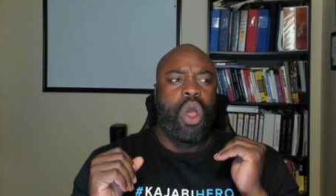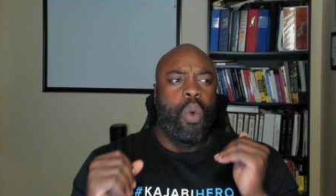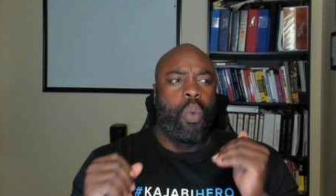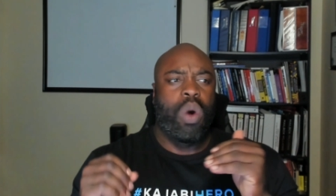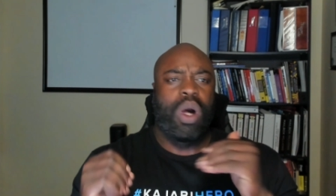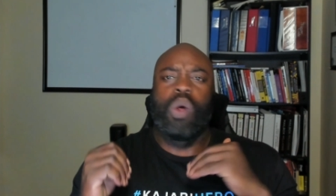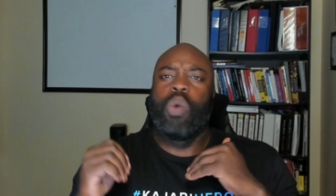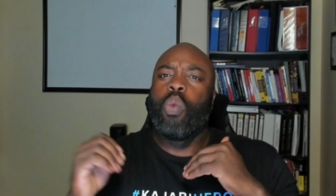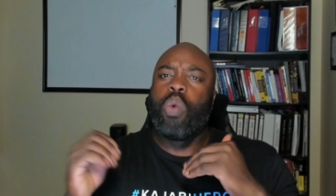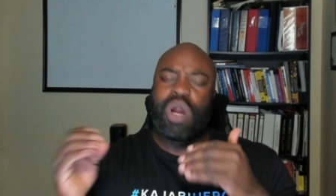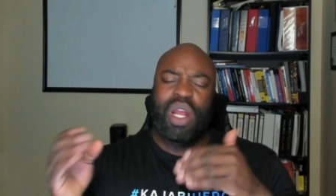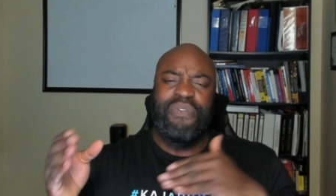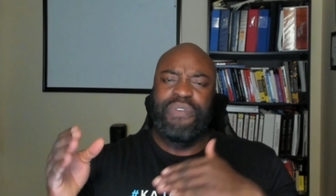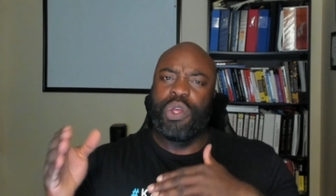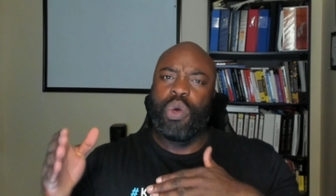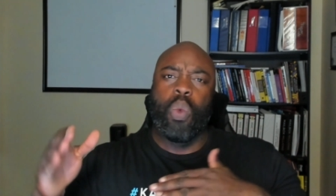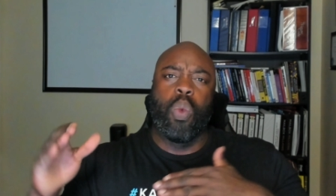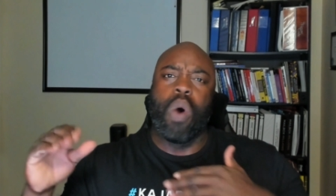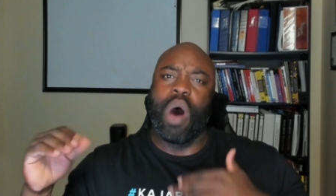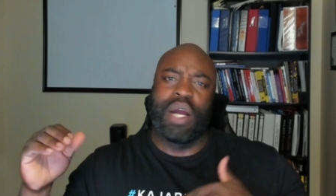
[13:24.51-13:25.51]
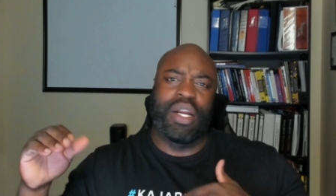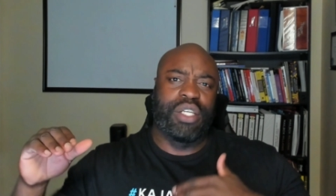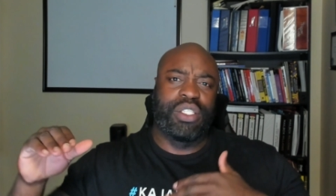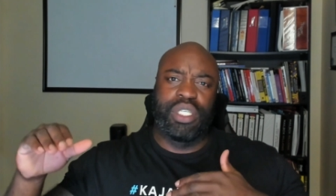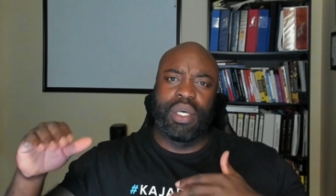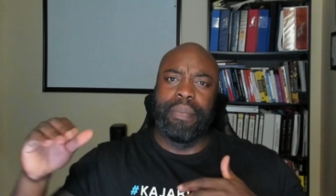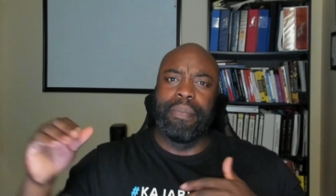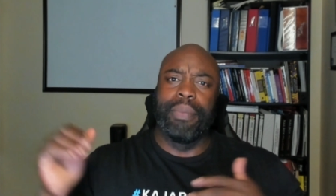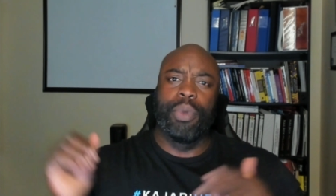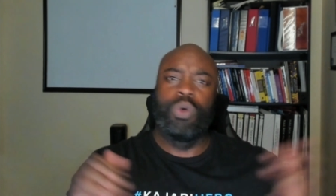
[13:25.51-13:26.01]
well, what if you wanted
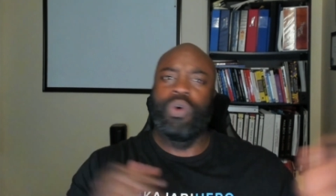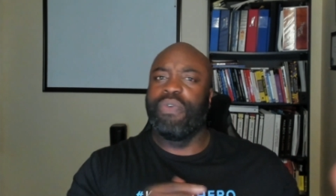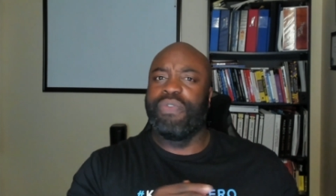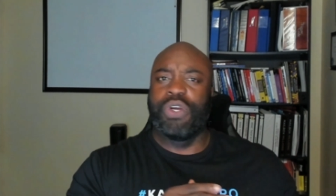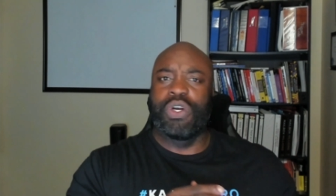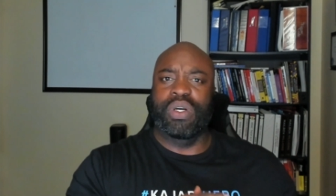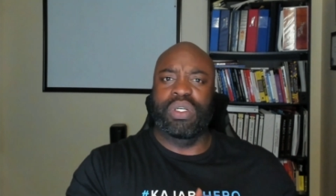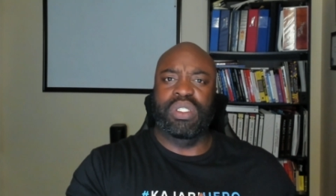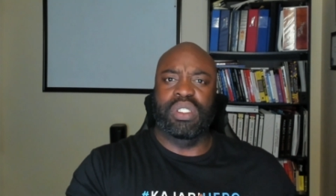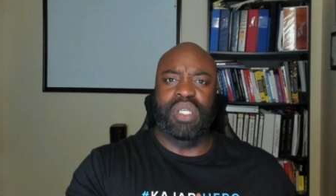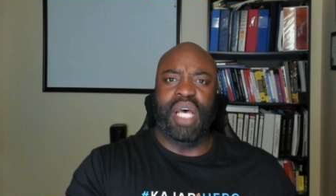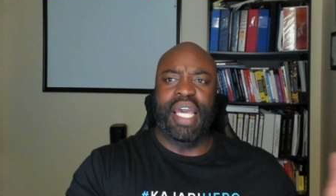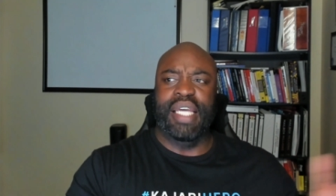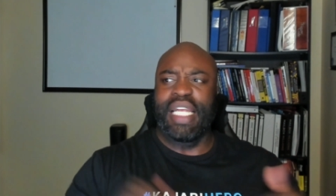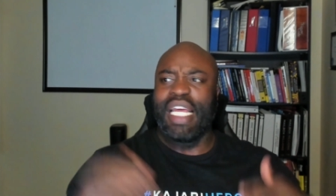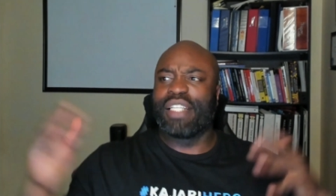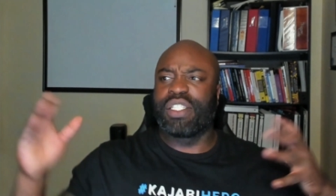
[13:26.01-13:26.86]
to move your site?